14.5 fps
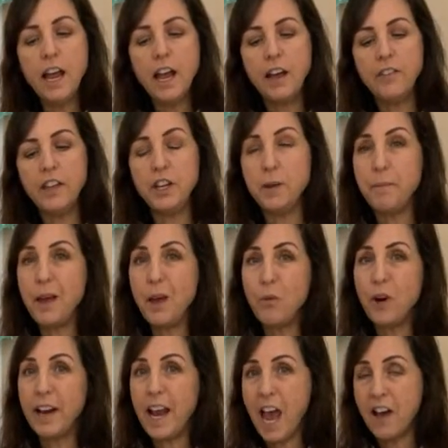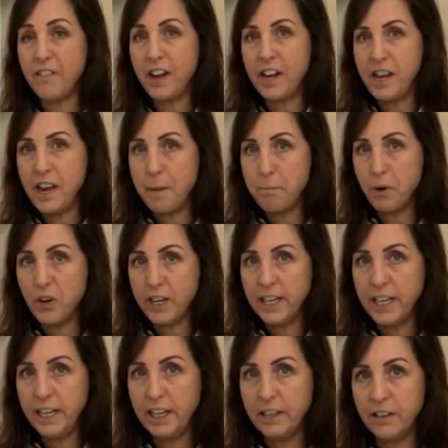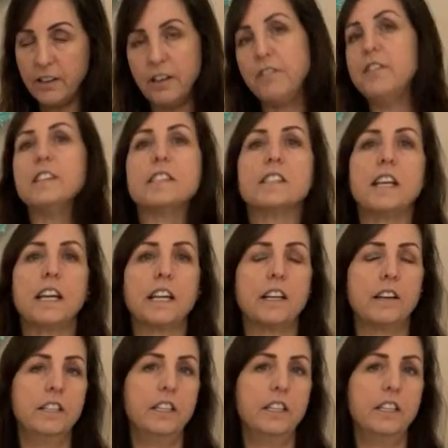and then you may want to have a number here if it's like a,